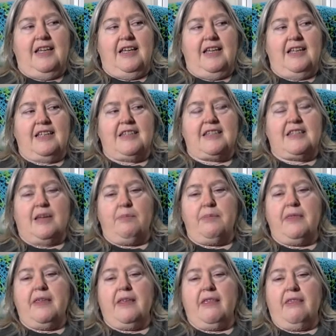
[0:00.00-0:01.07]
it's
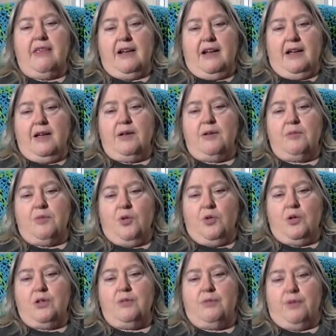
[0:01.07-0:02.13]
something that I am
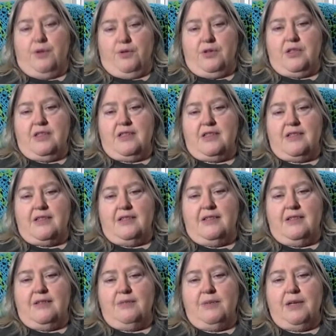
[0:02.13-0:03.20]
going to purchase
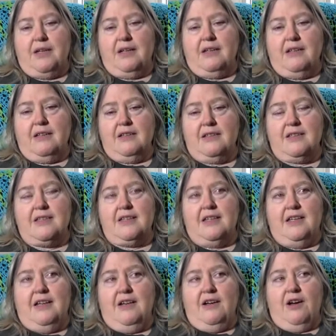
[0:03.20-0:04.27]
because
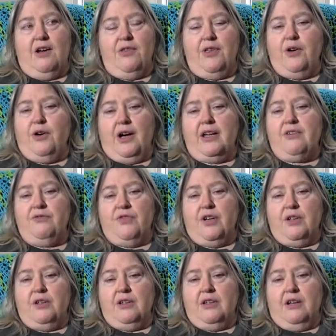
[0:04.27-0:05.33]
although I can
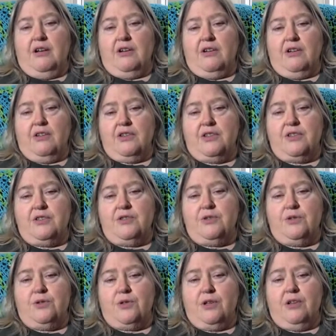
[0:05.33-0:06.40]
follow along on the
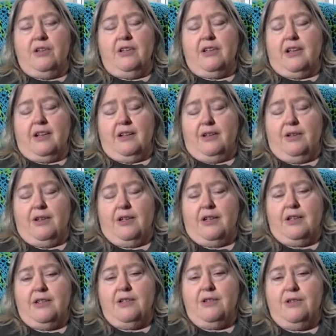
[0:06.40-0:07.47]
tutorial and I know how
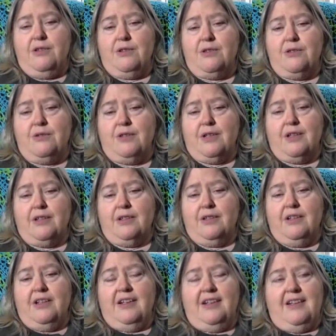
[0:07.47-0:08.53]
to do the two color,
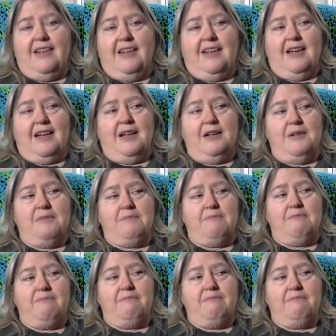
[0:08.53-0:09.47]
um,